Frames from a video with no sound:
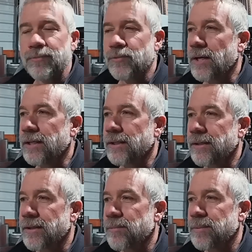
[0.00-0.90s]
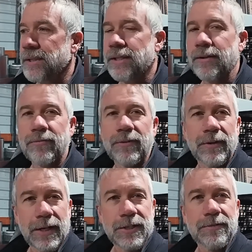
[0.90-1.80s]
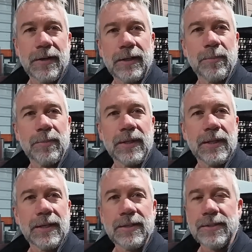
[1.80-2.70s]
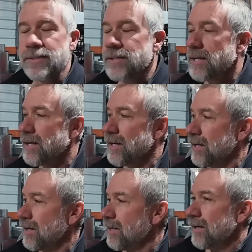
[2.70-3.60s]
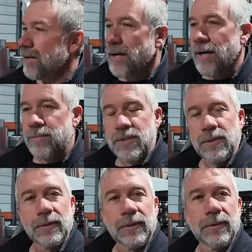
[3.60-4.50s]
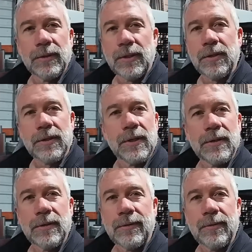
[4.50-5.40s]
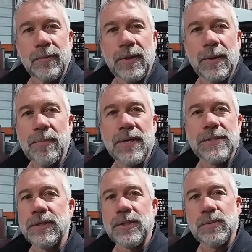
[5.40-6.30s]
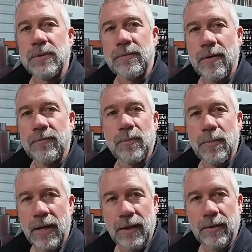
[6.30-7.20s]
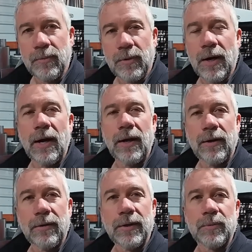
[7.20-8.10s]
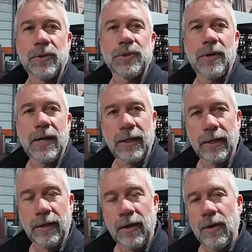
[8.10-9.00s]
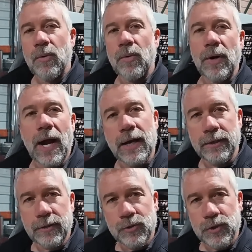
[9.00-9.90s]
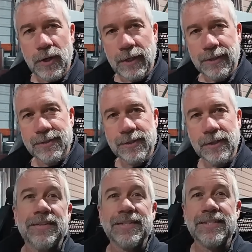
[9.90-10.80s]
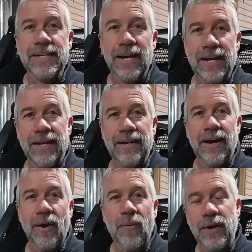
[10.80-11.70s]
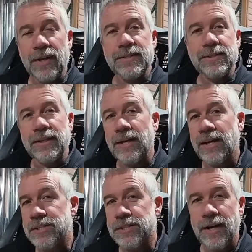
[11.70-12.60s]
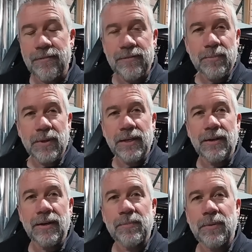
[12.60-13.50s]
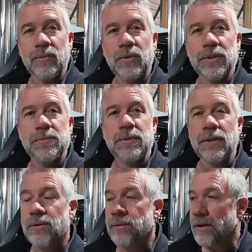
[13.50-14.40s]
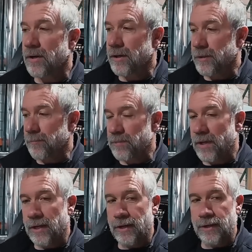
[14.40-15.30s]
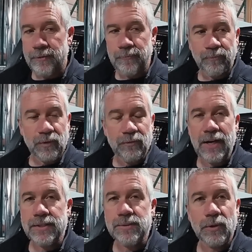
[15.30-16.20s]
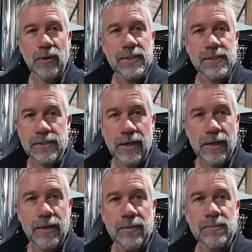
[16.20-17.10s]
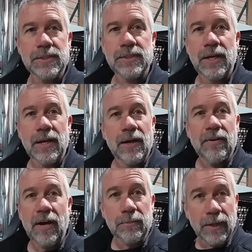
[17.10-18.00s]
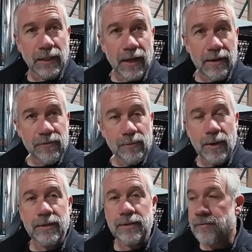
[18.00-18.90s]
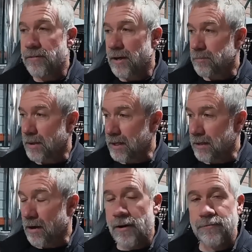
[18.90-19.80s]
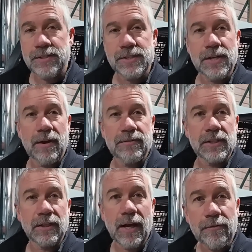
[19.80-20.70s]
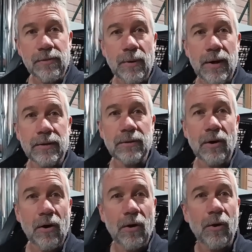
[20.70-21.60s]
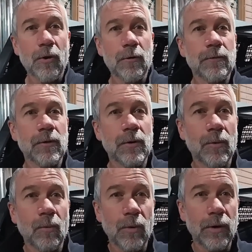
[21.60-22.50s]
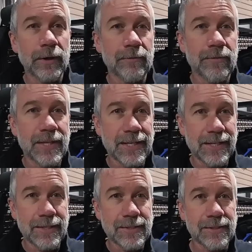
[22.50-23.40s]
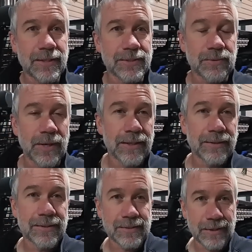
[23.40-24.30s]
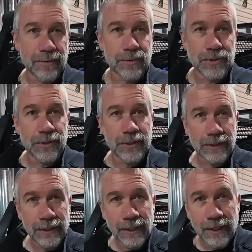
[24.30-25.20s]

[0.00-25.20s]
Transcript: running a company for an HVAC company that is absolutely the busiest we've ever been. We're hiring, we're training, we're adding new trucks. Today I wanted to catch everybody up on what's been going on, and I've had some crazy times, had my life threatened, I've had my office staff's life threatened all over one of these. That's right, the Cybertruck.